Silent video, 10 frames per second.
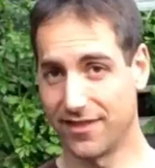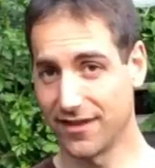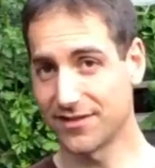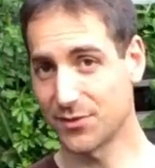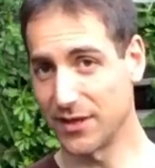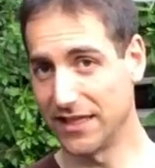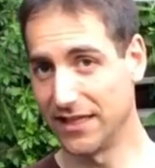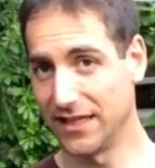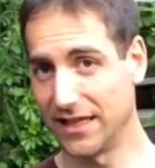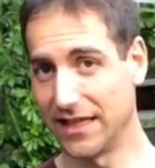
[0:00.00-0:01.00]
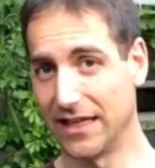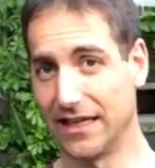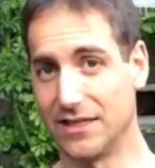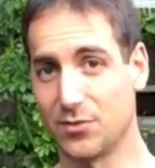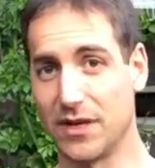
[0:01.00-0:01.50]
This training
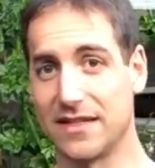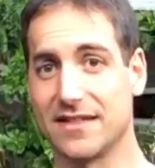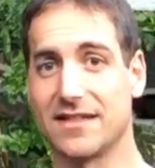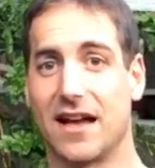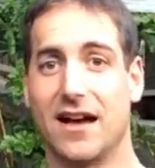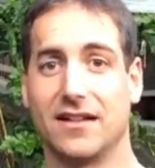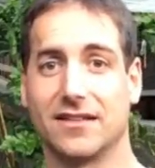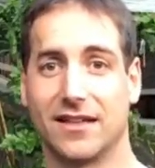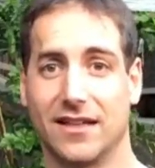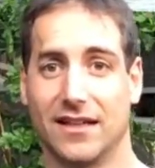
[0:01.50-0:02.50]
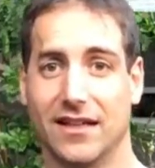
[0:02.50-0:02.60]
is really designed